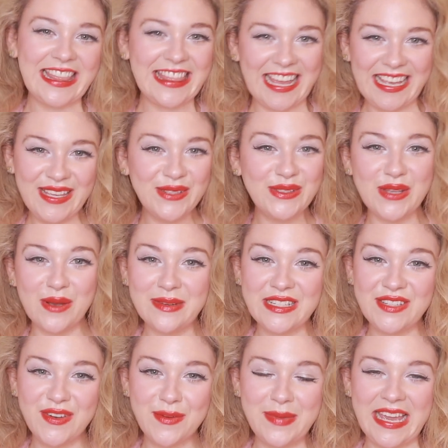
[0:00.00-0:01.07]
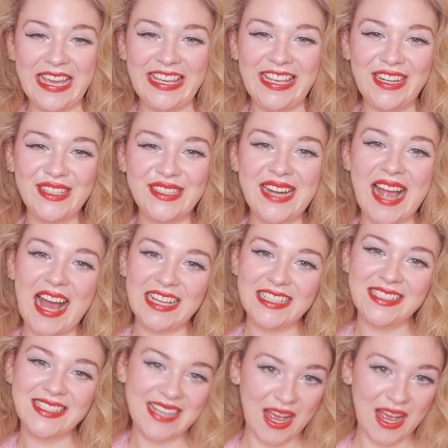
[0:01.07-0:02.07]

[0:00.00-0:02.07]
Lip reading: Thank you so much for being here, and